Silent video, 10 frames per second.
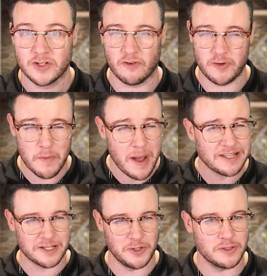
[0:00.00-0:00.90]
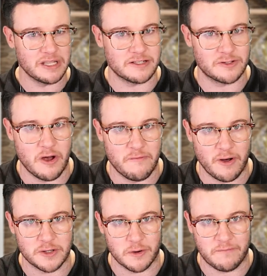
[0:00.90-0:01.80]
So if Eubanks can use that serve
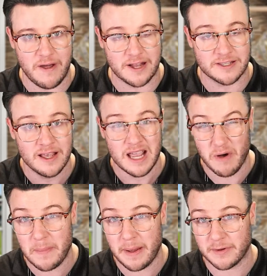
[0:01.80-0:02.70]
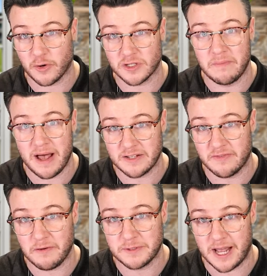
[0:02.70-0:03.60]
volley to effect, he might be able to cause a
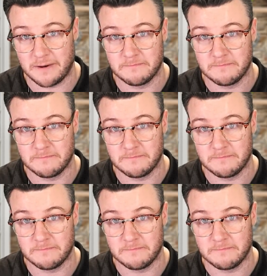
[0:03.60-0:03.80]
massive upset.